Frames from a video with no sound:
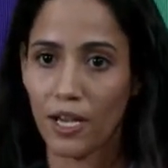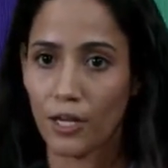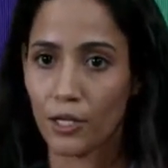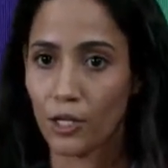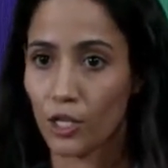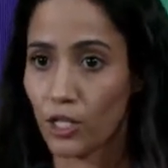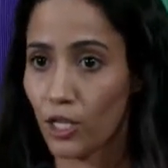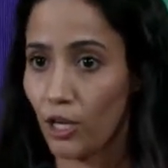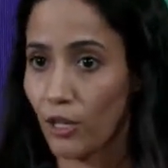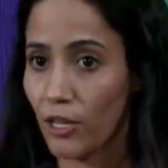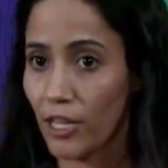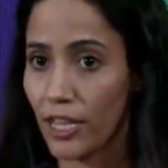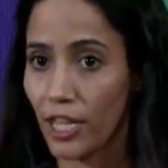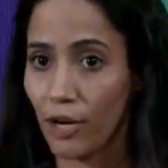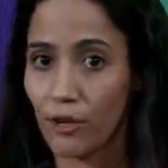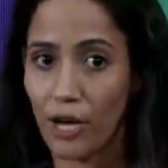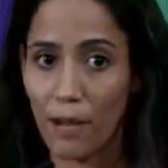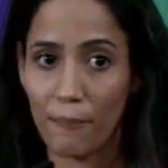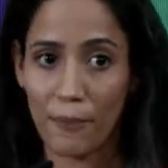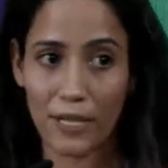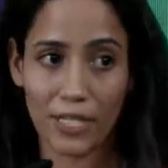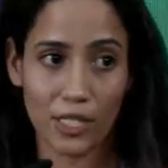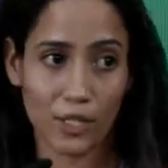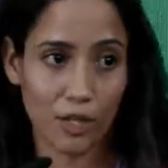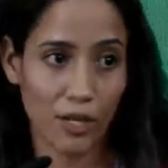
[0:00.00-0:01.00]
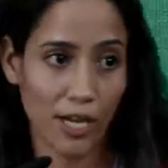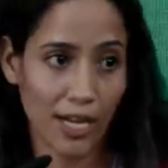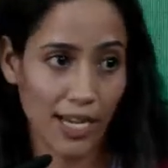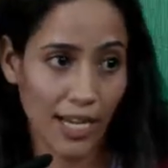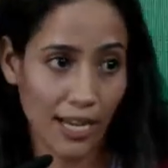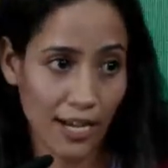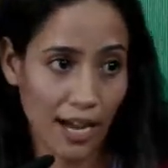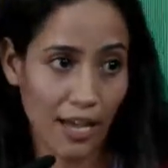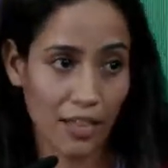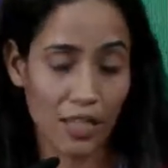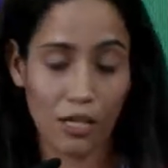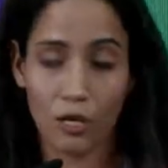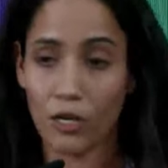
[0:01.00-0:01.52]
as long as we
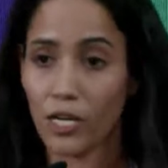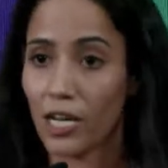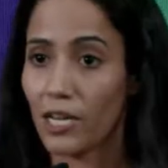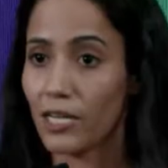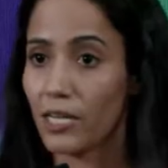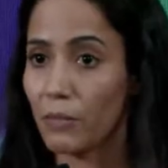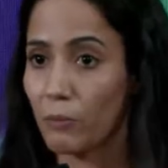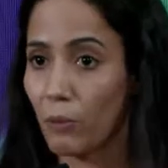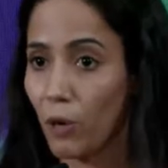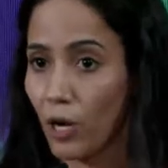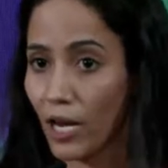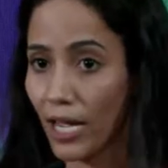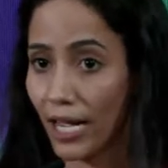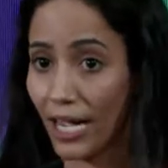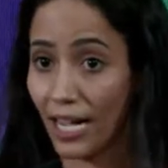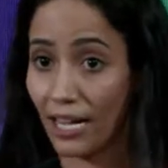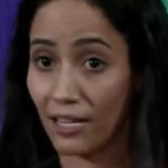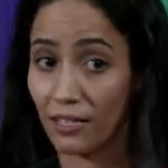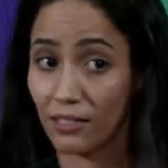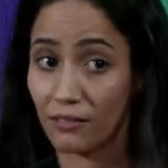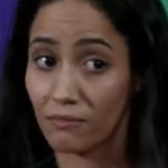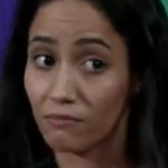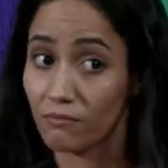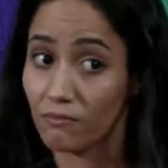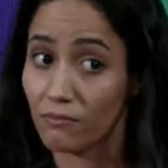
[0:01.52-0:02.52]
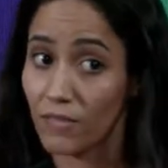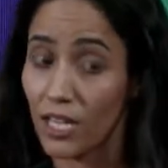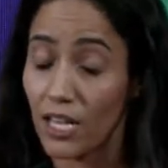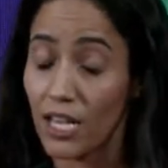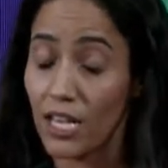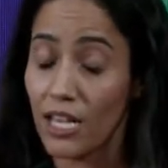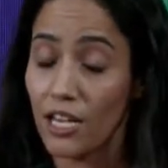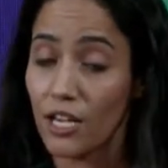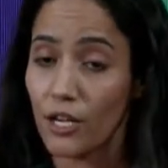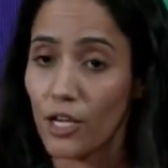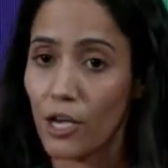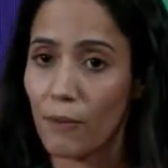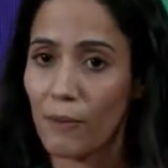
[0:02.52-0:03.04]
stick to our ID
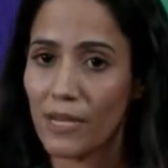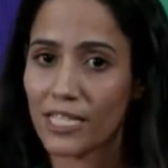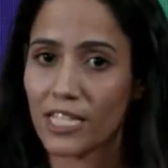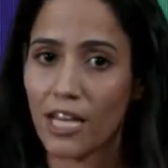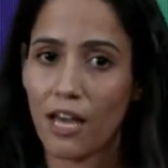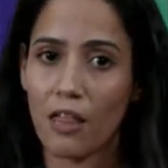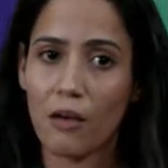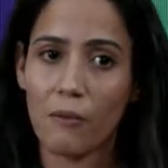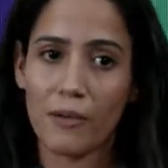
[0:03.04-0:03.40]
card.